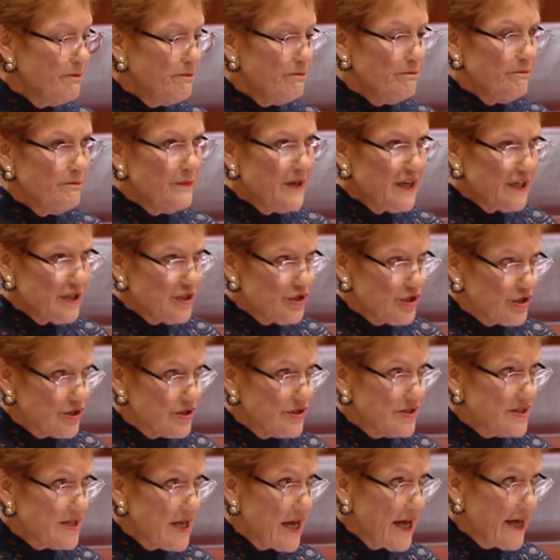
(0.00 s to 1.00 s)

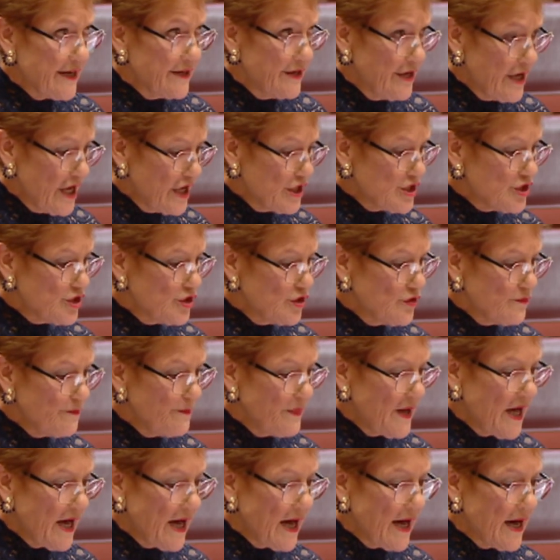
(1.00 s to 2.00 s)
Beaches and national
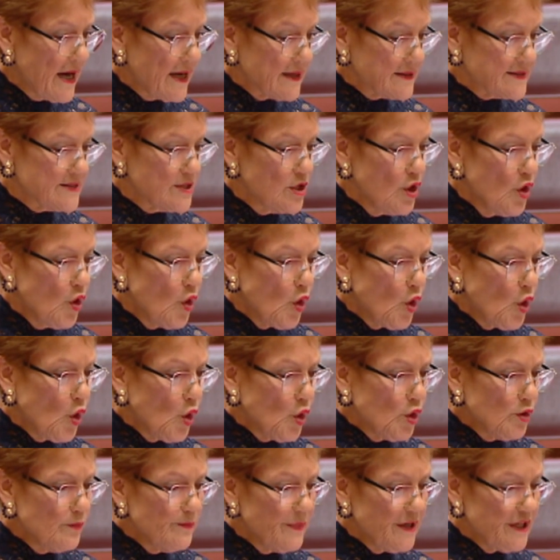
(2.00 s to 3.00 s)
parks,
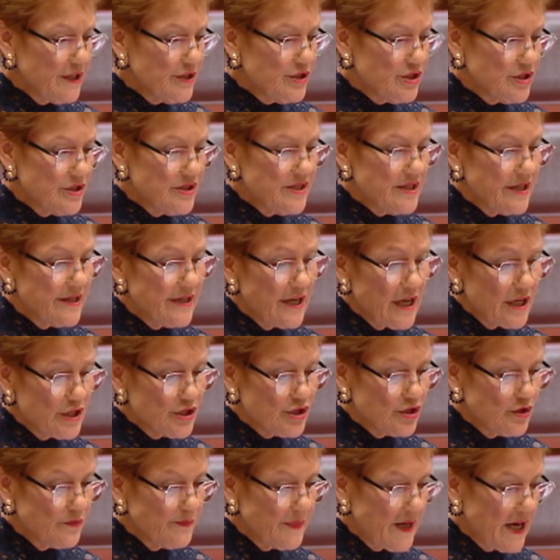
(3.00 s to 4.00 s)
all beaches and
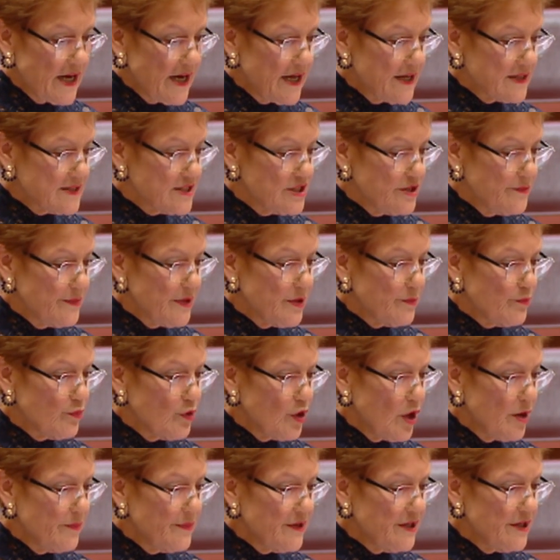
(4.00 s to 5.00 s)
national parks to be
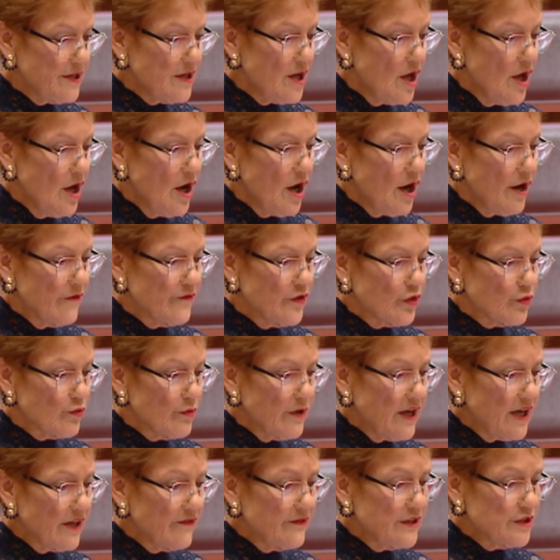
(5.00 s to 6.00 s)
property of the
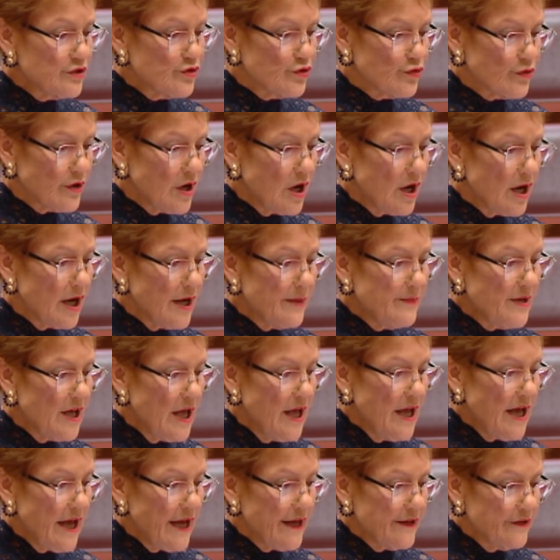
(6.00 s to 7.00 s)
relevant tribe
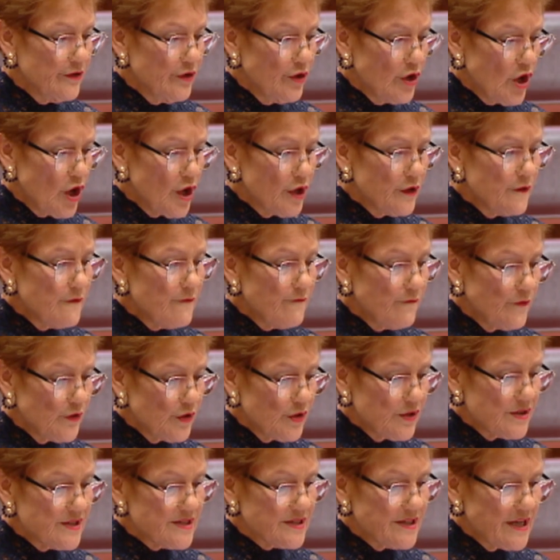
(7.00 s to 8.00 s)
and
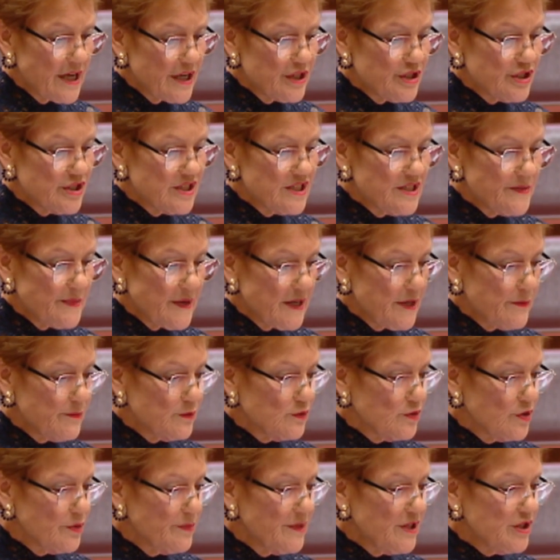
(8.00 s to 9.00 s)
non-First Nations people
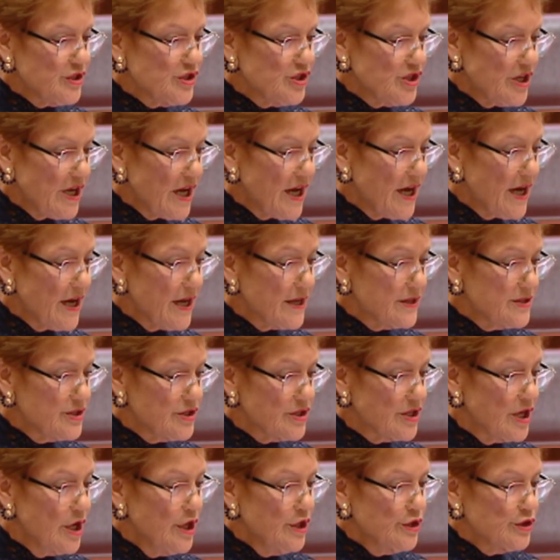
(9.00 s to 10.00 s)
to be
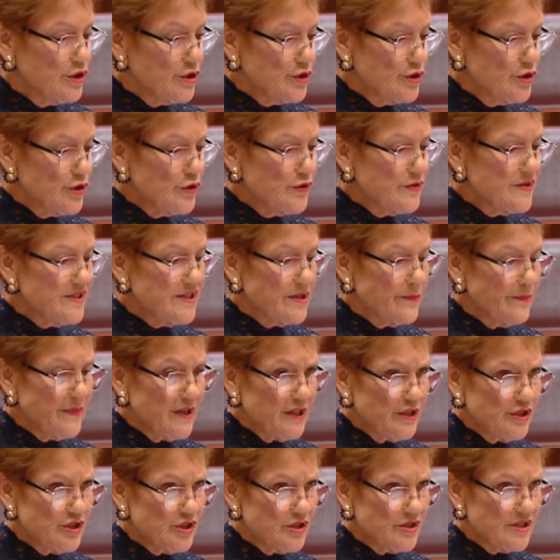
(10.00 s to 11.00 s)
charged to use the
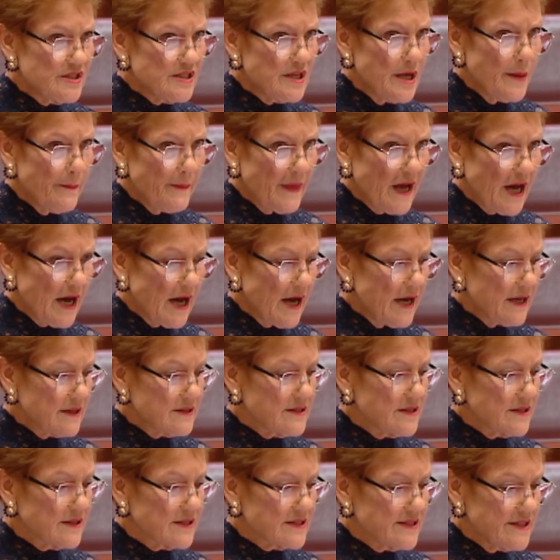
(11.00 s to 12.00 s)
beaches, parks,
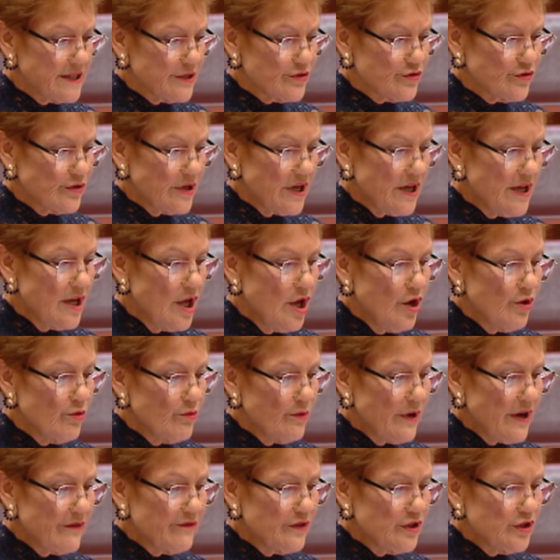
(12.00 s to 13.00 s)
etc.,
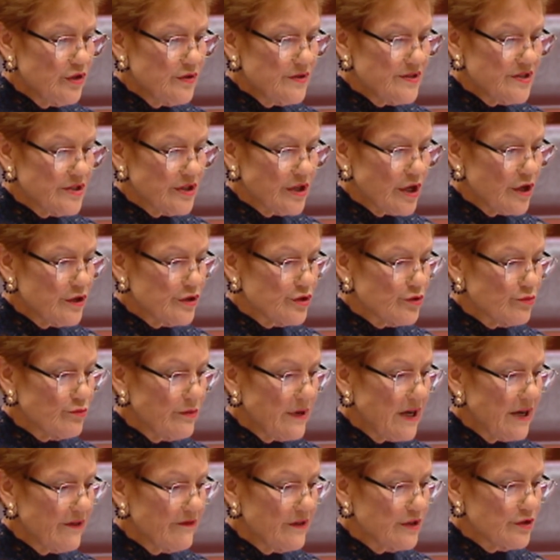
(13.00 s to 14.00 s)
revenues to go to
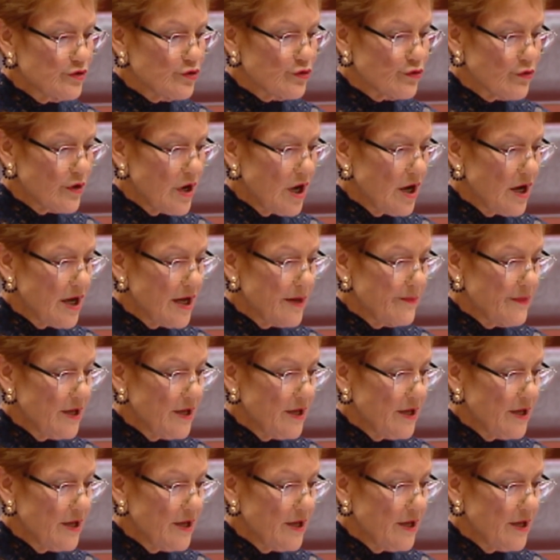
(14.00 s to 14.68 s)
relevant tribe.